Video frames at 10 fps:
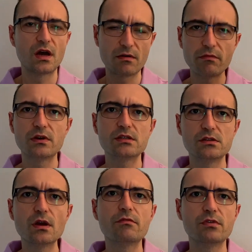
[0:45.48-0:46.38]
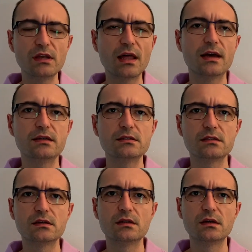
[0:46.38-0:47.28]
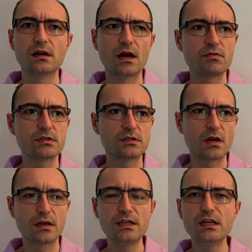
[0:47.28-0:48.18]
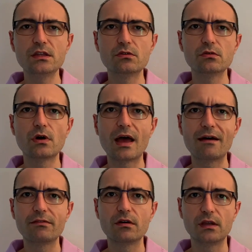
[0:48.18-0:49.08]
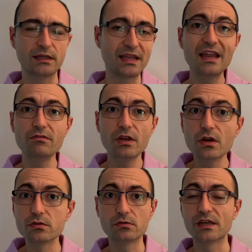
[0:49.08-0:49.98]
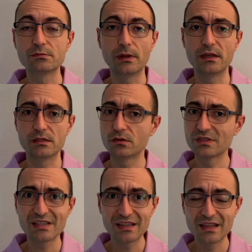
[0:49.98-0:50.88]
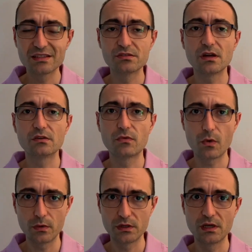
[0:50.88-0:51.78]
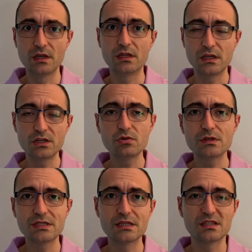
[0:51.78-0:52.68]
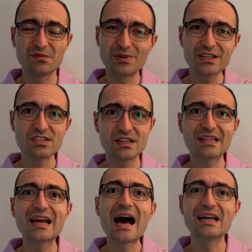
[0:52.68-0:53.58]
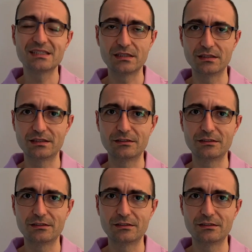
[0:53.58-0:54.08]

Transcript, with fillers: However, as you have realized, I, was, I needed to have like ten videos to explain this, so it's not that straightforward. The issue is this, the pressure is not constant.